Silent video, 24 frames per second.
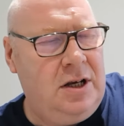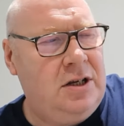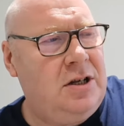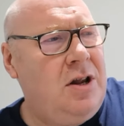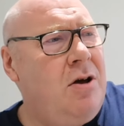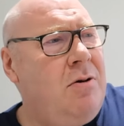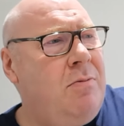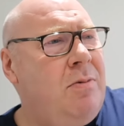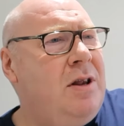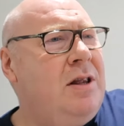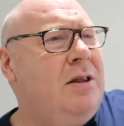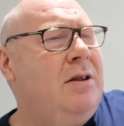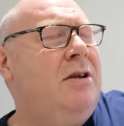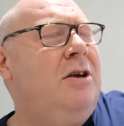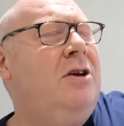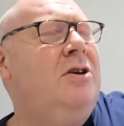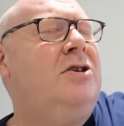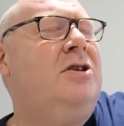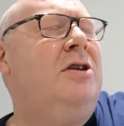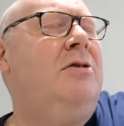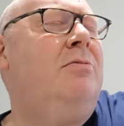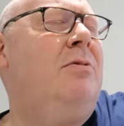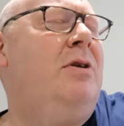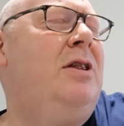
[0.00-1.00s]
It's not when they
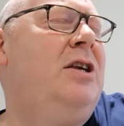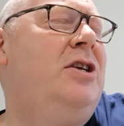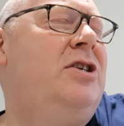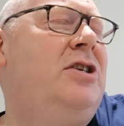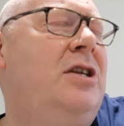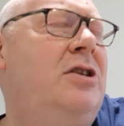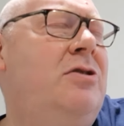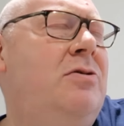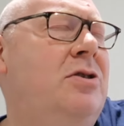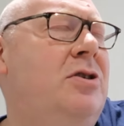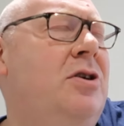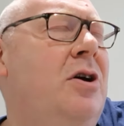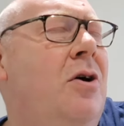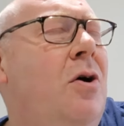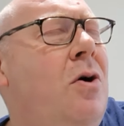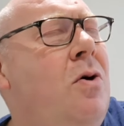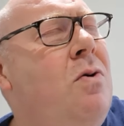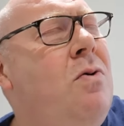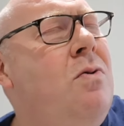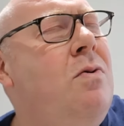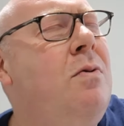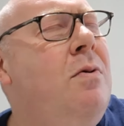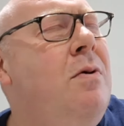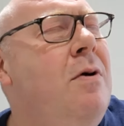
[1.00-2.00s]
used to, when they said to us,
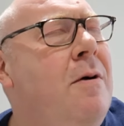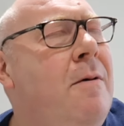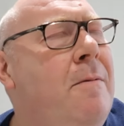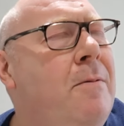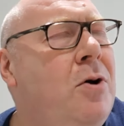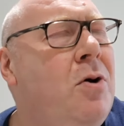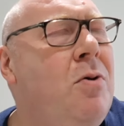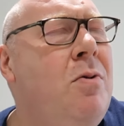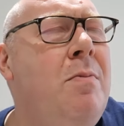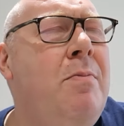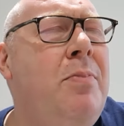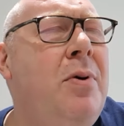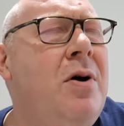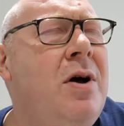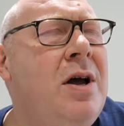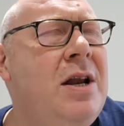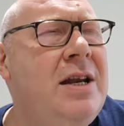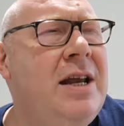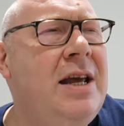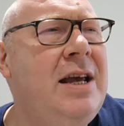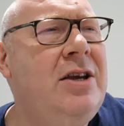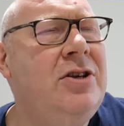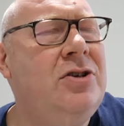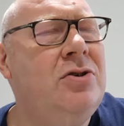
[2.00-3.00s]
oh, go and buy
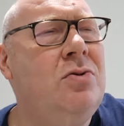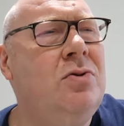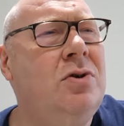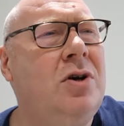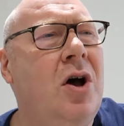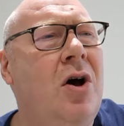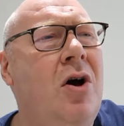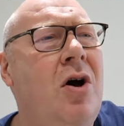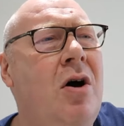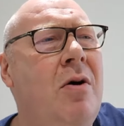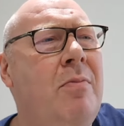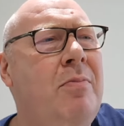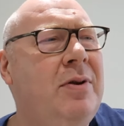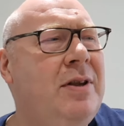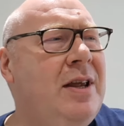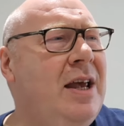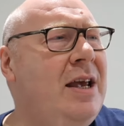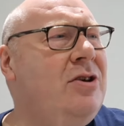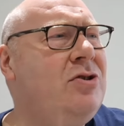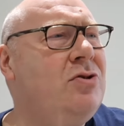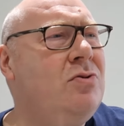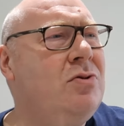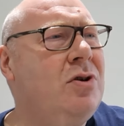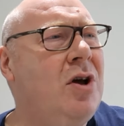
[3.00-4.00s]
a diesel car, but
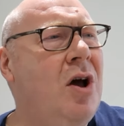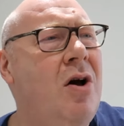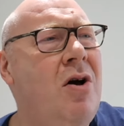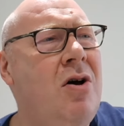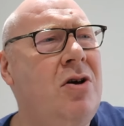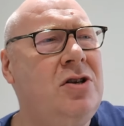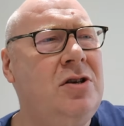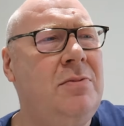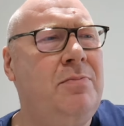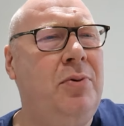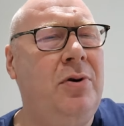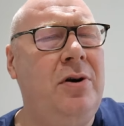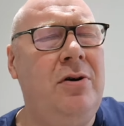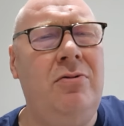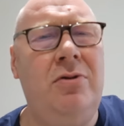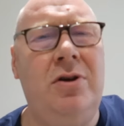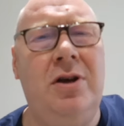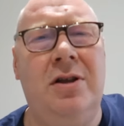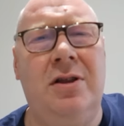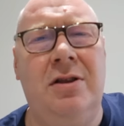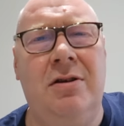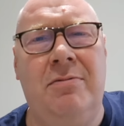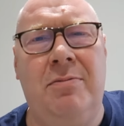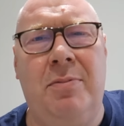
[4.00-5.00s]
diesel cars are
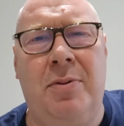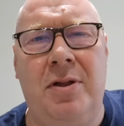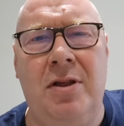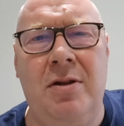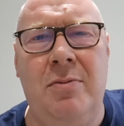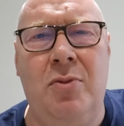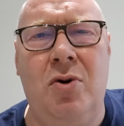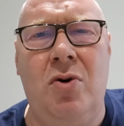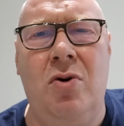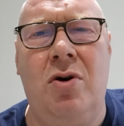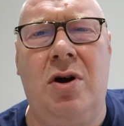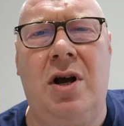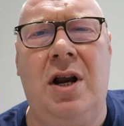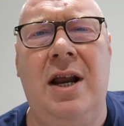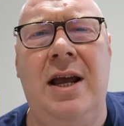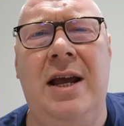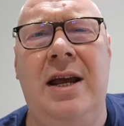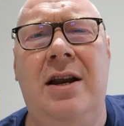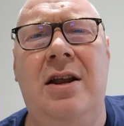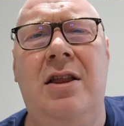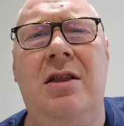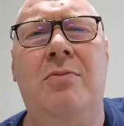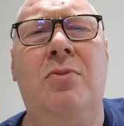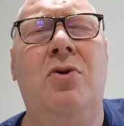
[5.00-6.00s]
brilliant, the more
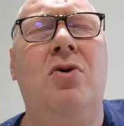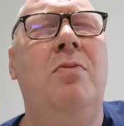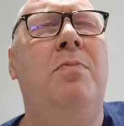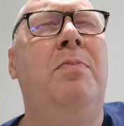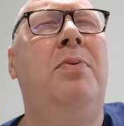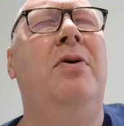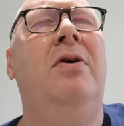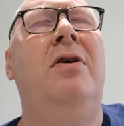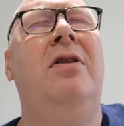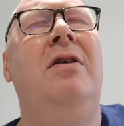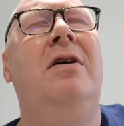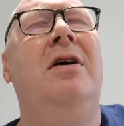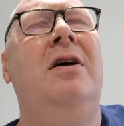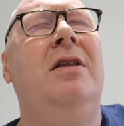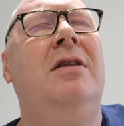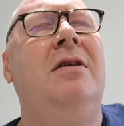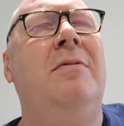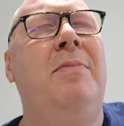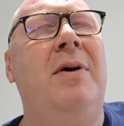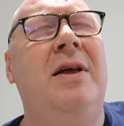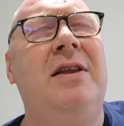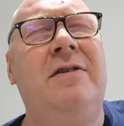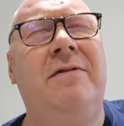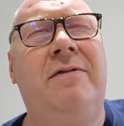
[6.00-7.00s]
clean and the more
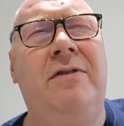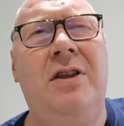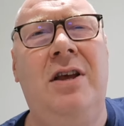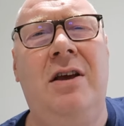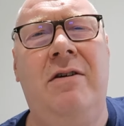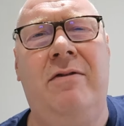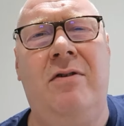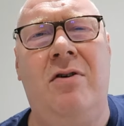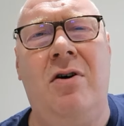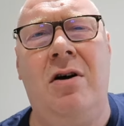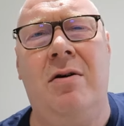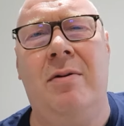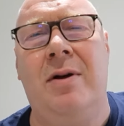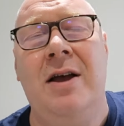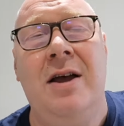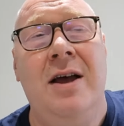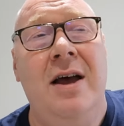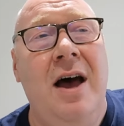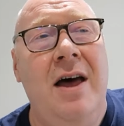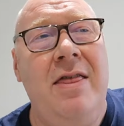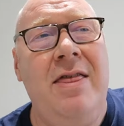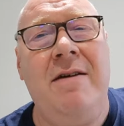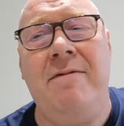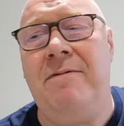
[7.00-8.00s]
the better for the environment.
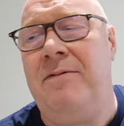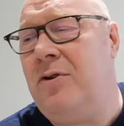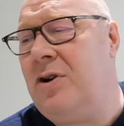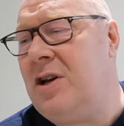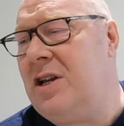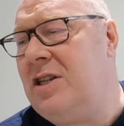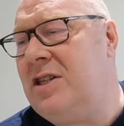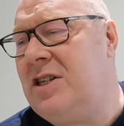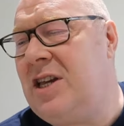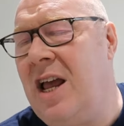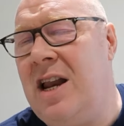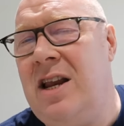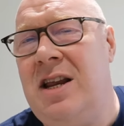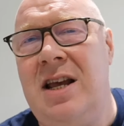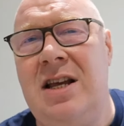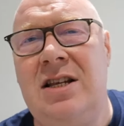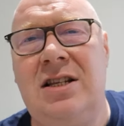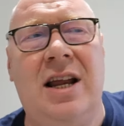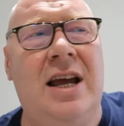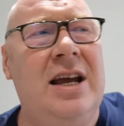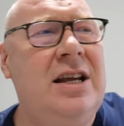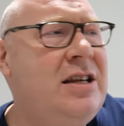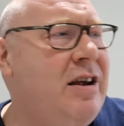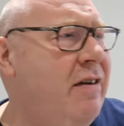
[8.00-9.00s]
And then fucking 10
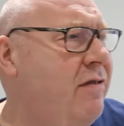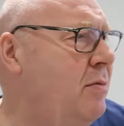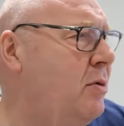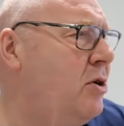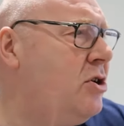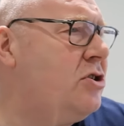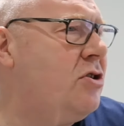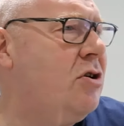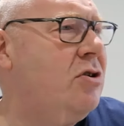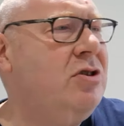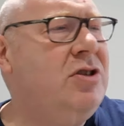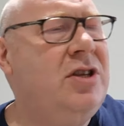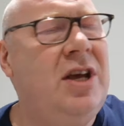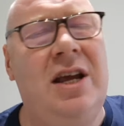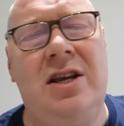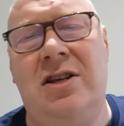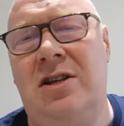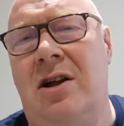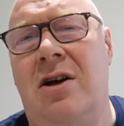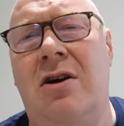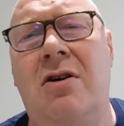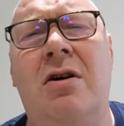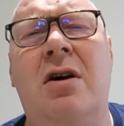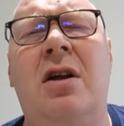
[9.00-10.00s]
years later, everybody's got
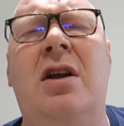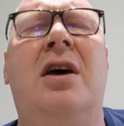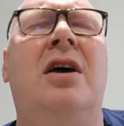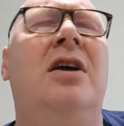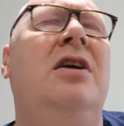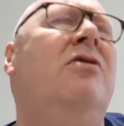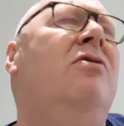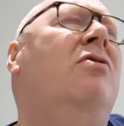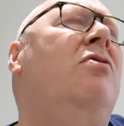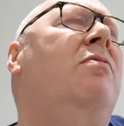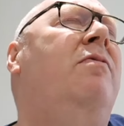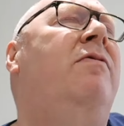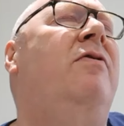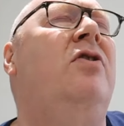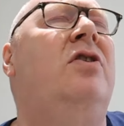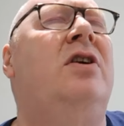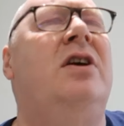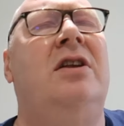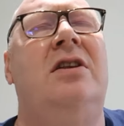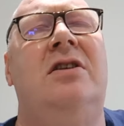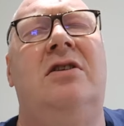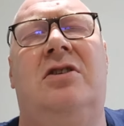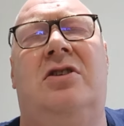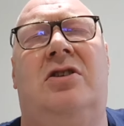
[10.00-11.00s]
diesel. Oh no, you're all
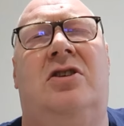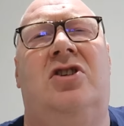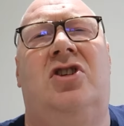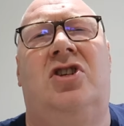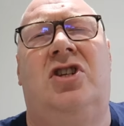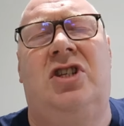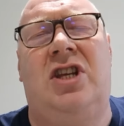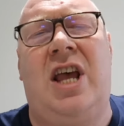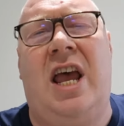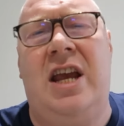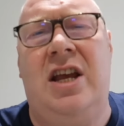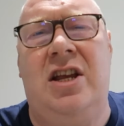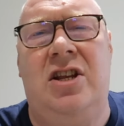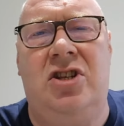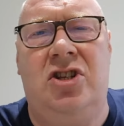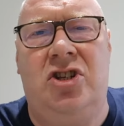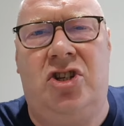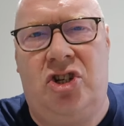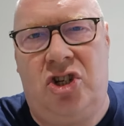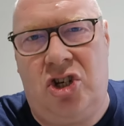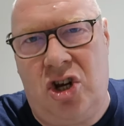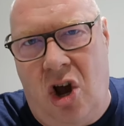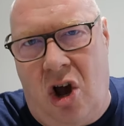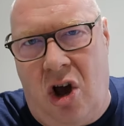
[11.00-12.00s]
fucking
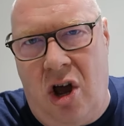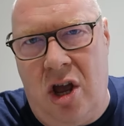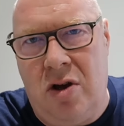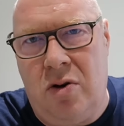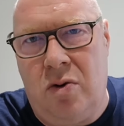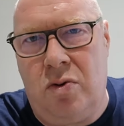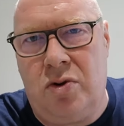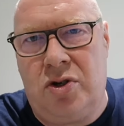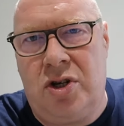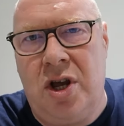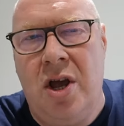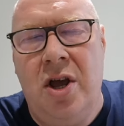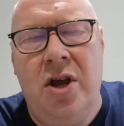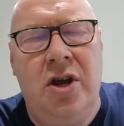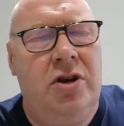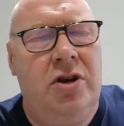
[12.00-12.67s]
Satan's child.